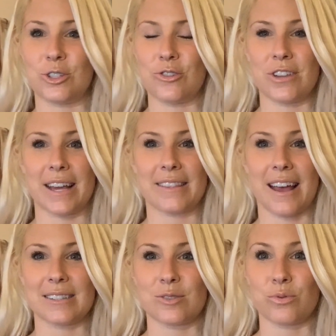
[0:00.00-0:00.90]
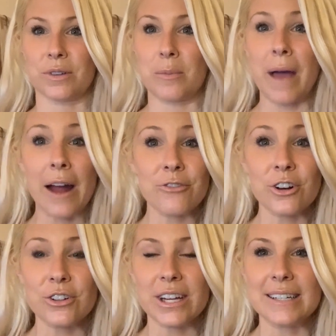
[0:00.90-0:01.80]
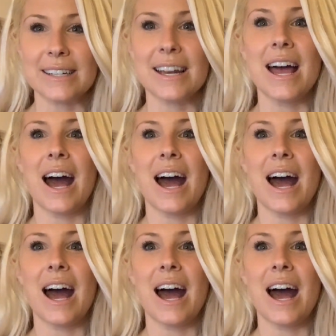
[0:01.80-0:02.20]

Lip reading: Do you think that's really bad for Clinton?